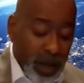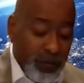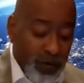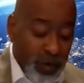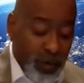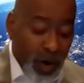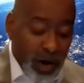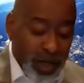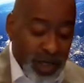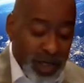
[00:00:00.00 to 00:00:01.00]
If you
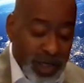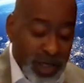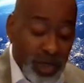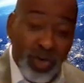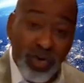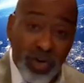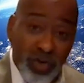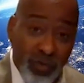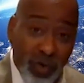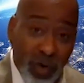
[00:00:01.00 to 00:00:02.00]
are to see
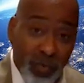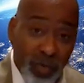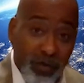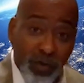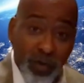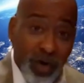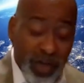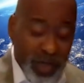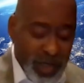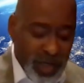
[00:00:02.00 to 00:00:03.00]
church growth, if you
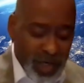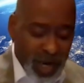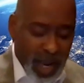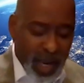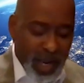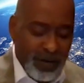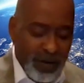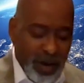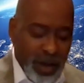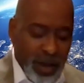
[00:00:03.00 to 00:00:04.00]
are to see change
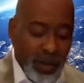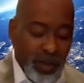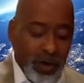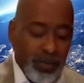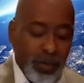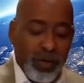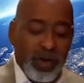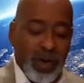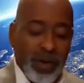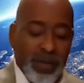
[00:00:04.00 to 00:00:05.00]
in the
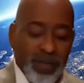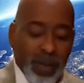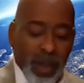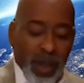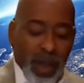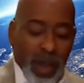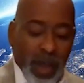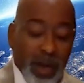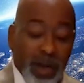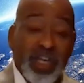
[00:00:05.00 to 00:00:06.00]
community
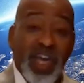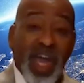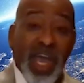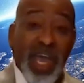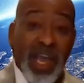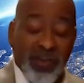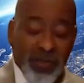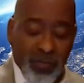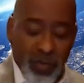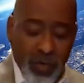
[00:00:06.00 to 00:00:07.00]
and a
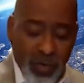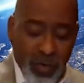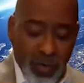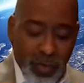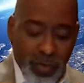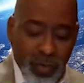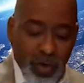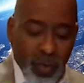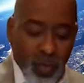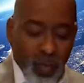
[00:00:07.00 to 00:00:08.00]
changed world,
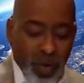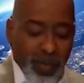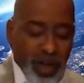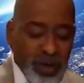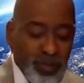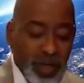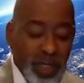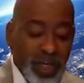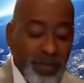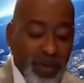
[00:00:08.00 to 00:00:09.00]
we must
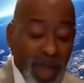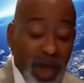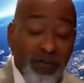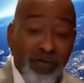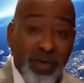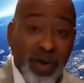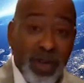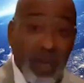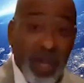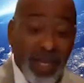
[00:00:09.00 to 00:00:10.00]
put some
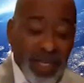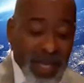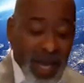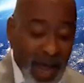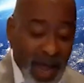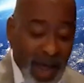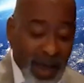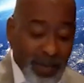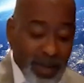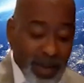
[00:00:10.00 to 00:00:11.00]
effort and
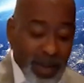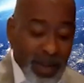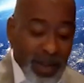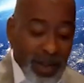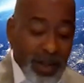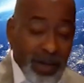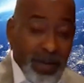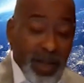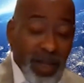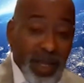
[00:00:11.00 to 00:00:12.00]
time
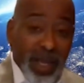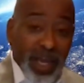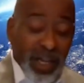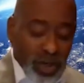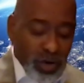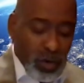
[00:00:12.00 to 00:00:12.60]
in